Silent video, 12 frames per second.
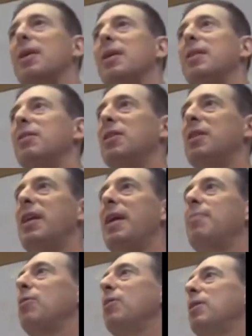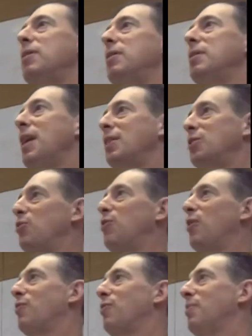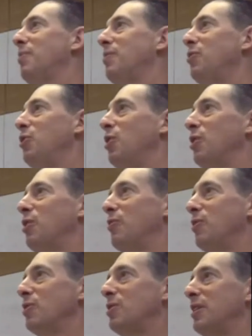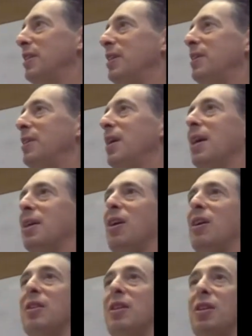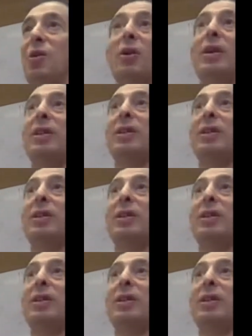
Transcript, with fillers: There's a neighborhood not too far from New York University called the Lower East